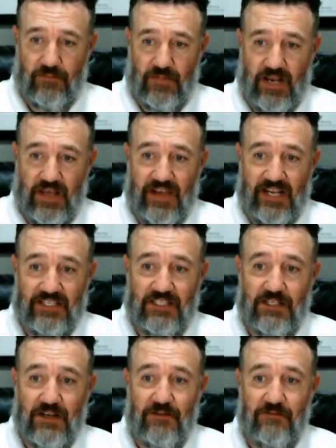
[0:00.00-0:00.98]
and
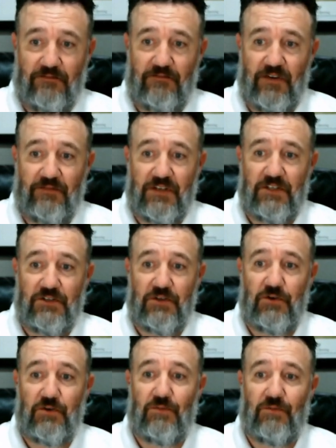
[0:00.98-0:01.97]
that's
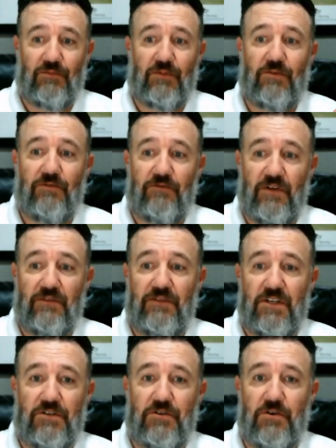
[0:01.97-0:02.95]

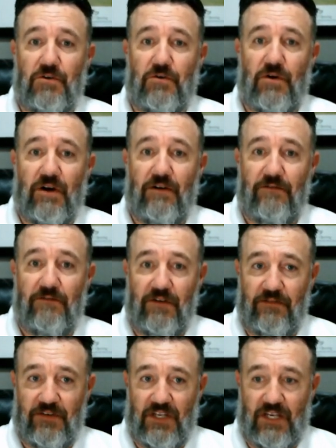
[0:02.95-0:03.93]

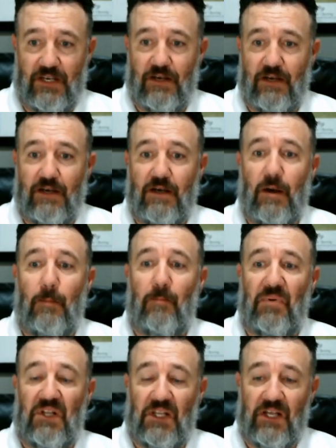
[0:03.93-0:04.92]
$52.50
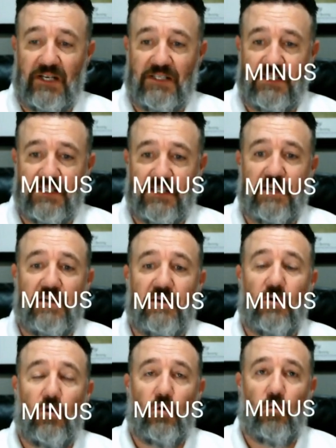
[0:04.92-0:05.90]
plus
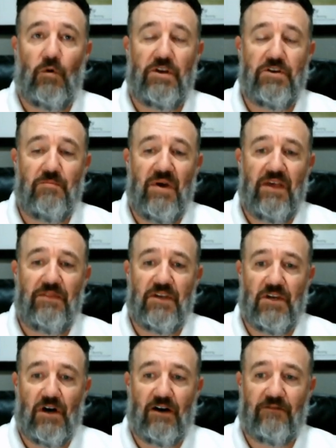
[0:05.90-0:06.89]
when you made
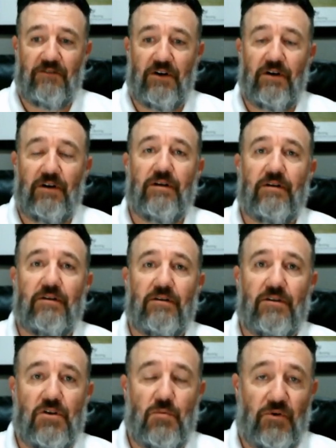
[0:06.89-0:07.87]
the offer,
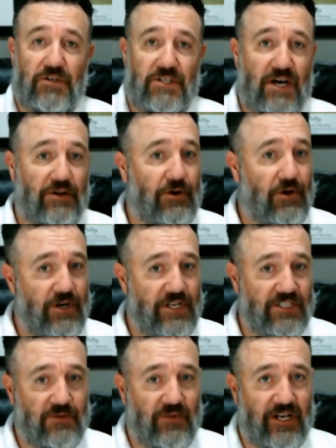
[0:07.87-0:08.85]
you put down
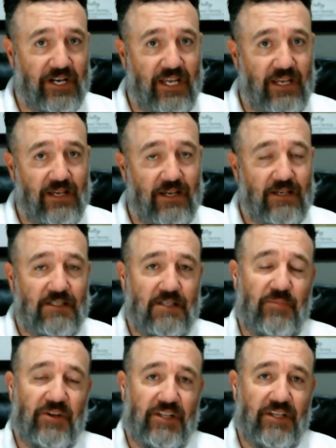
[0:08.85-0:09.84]
earnest money.
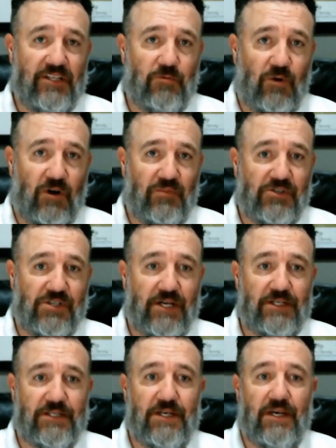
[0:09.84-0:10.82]
Typically, it's
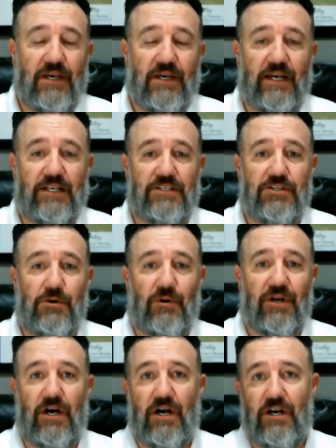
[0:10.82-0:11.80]
1%. And so on
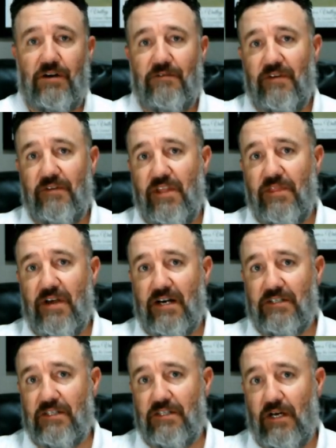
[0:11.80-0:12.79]
a
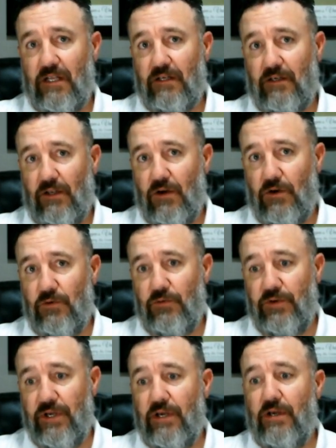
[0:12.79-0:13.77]
$150,000
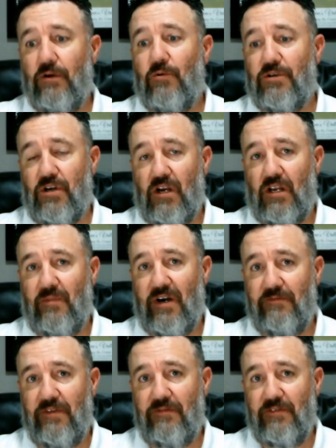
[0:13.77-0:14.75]
loan, we're talking
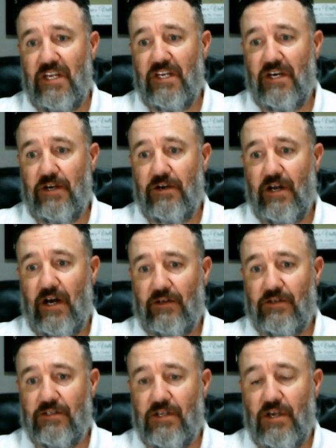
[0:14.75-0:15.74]
about
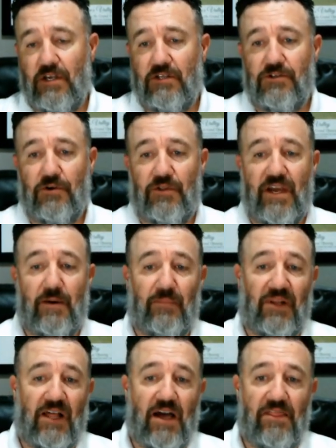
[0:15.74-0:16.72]
$1,500. So they
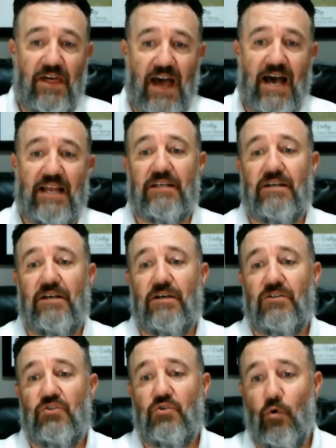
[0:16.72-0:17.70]
apply that
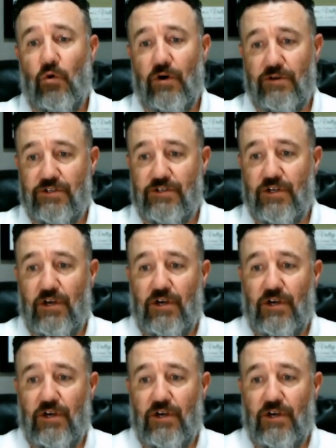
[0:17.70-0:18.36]
towards